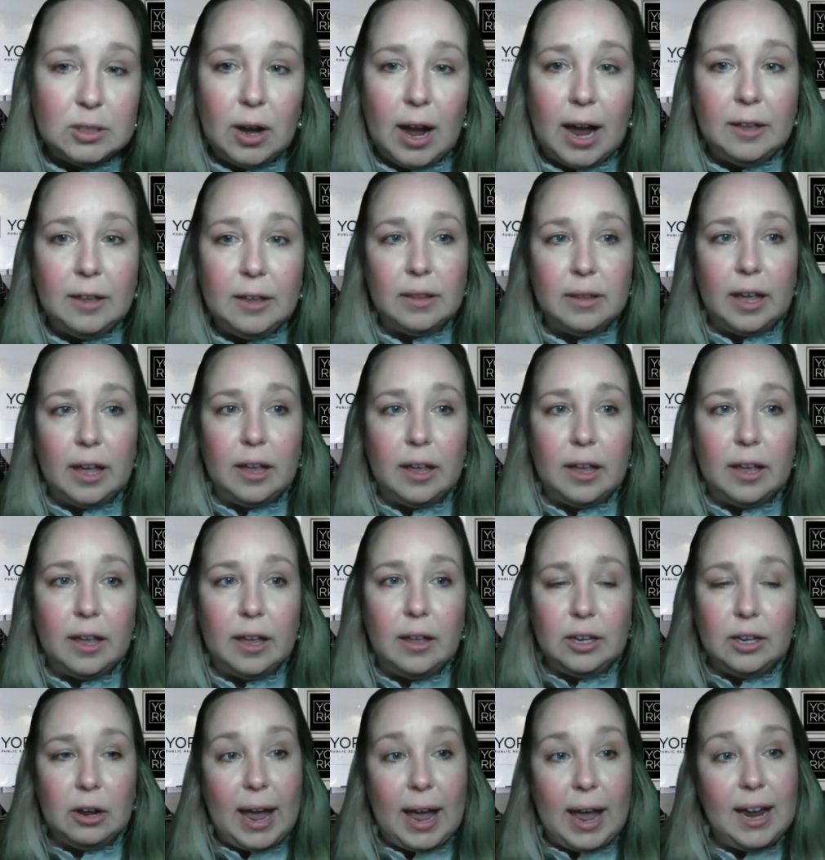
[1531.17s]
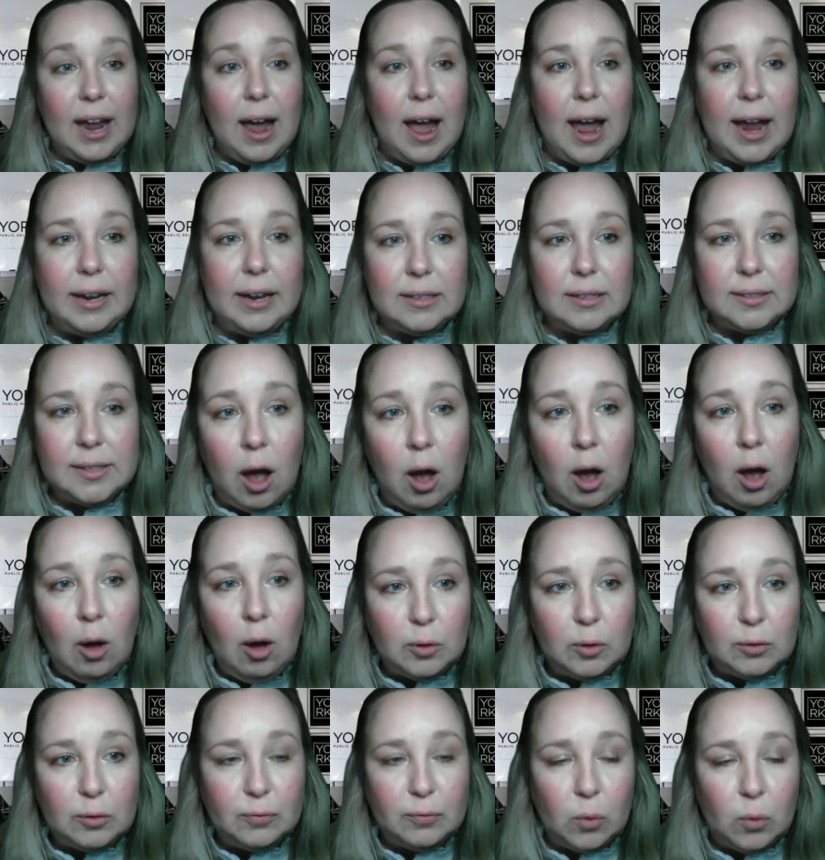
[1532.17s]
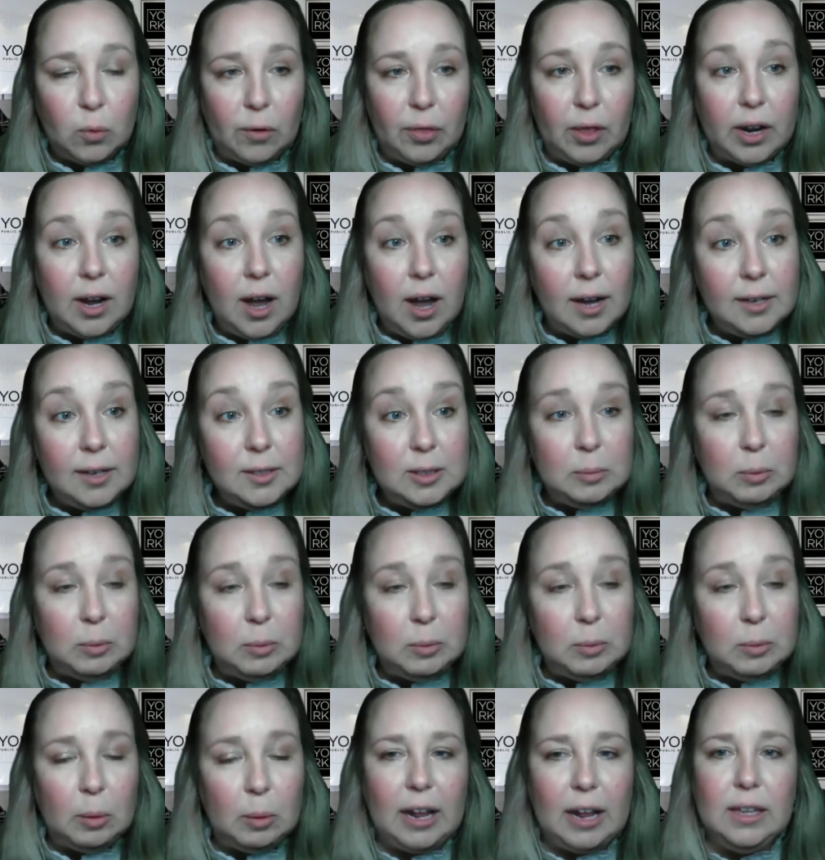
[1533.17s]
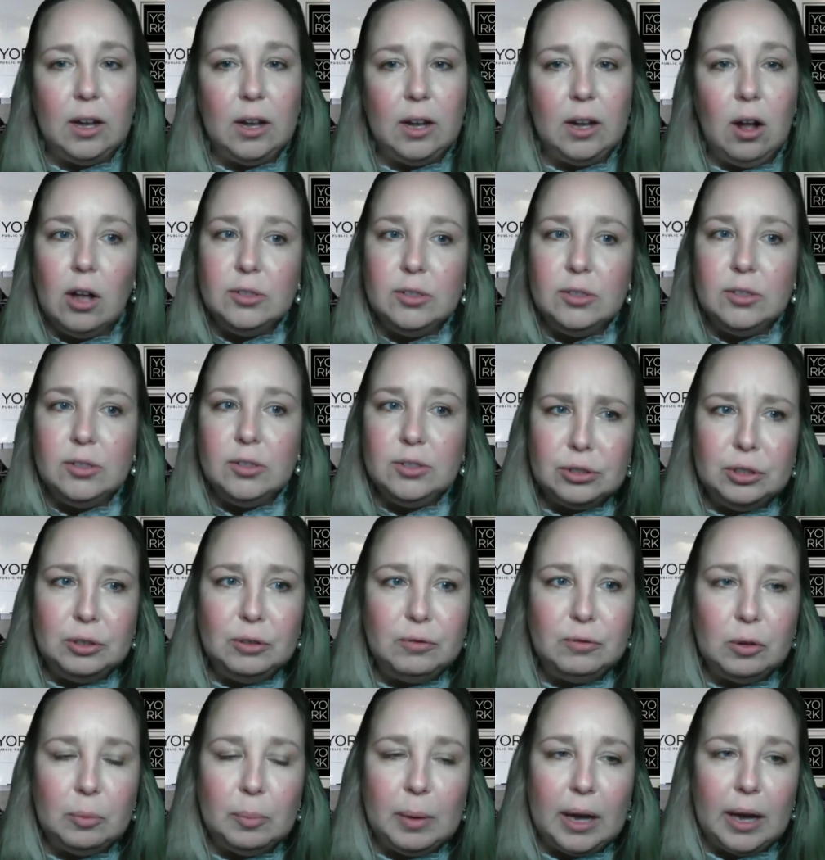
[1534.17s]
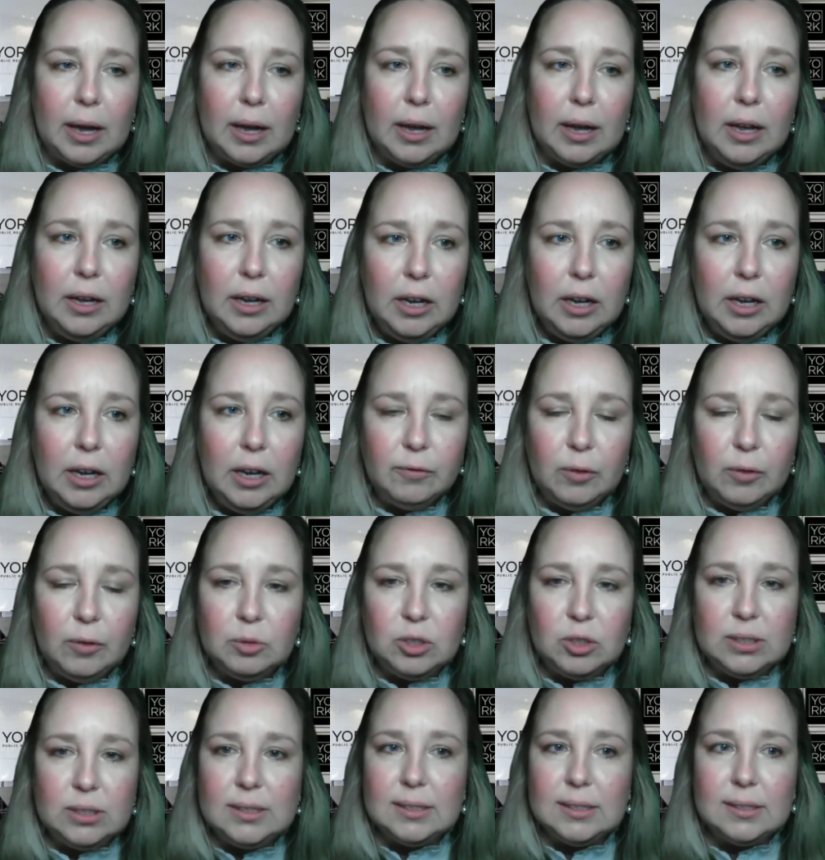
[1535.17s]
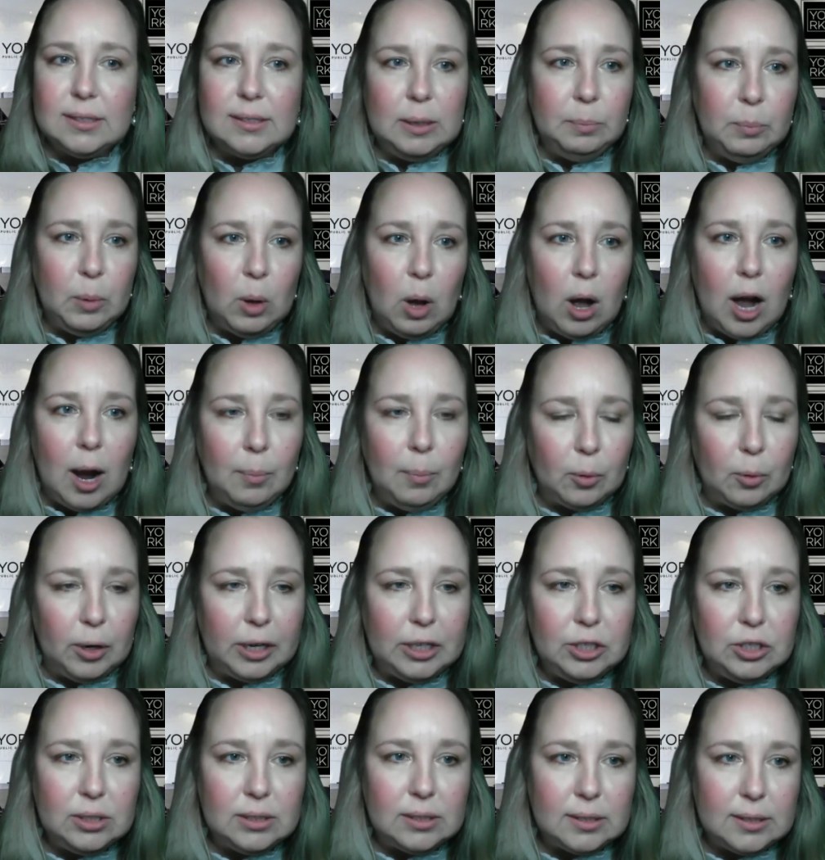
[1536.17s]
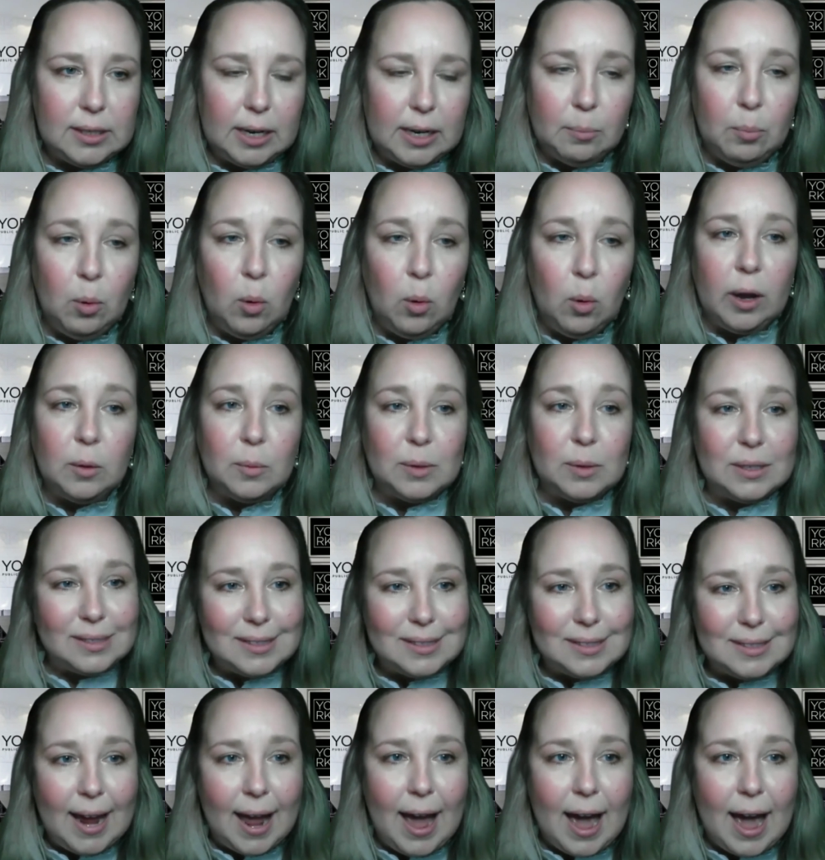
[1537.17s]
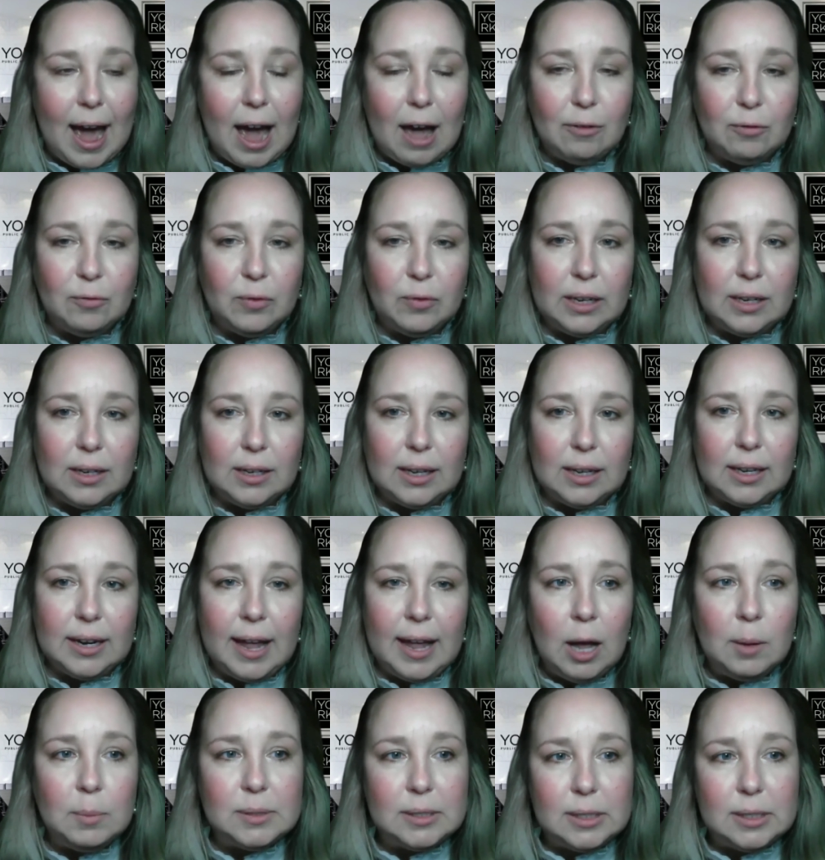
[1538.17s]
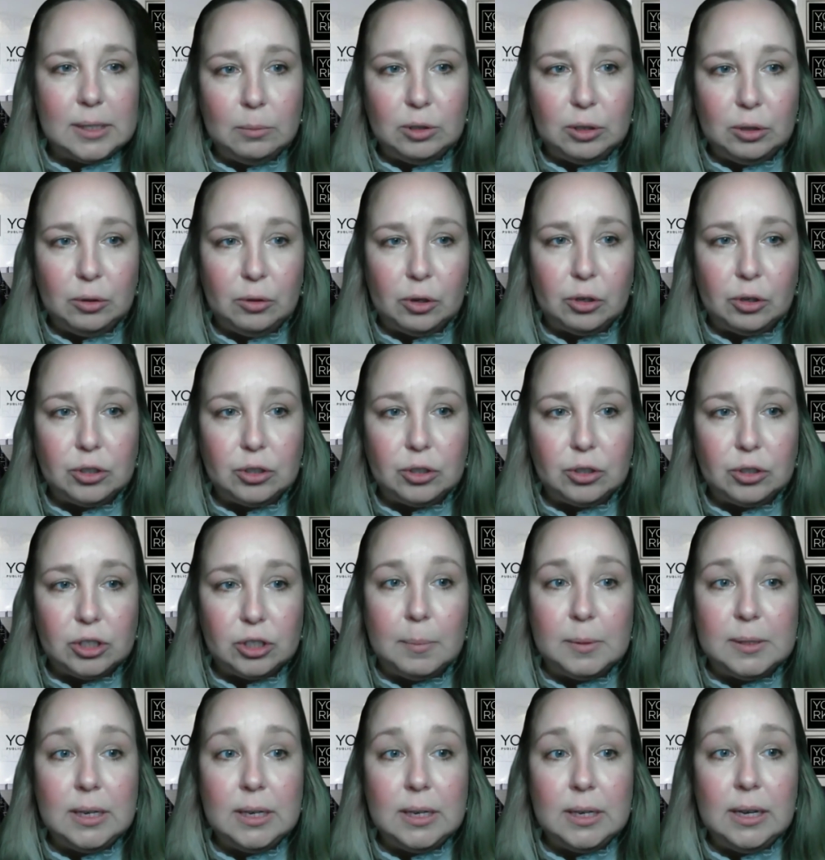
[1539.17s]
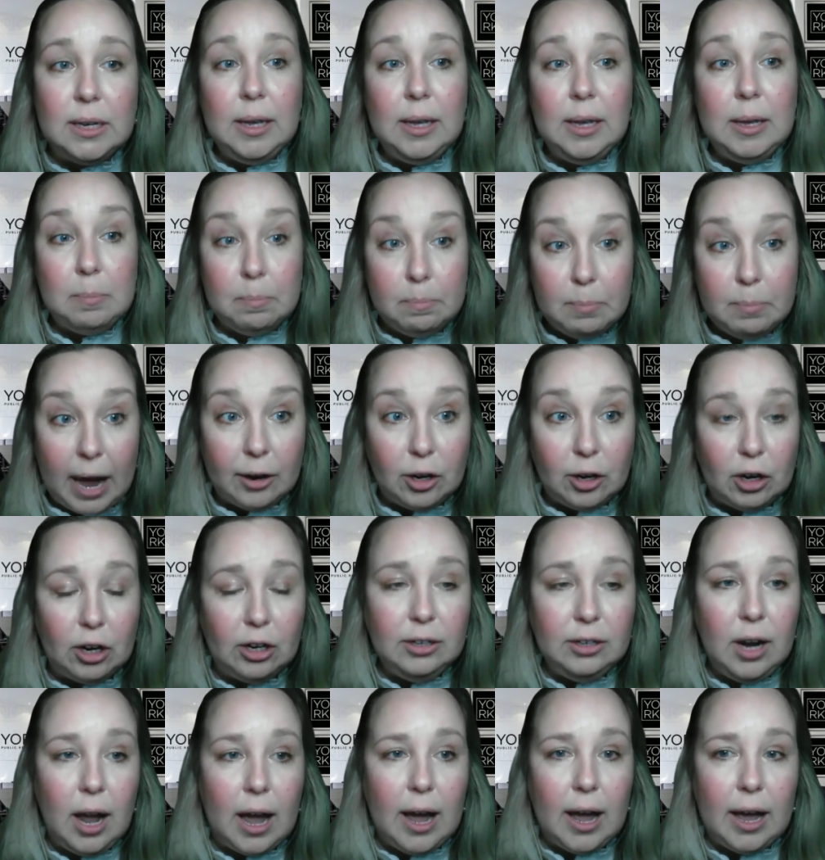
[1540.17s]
So AI is helpful for the customer, but I think also too from just a simple operation standpoint with staff, it helps them do their jobs better.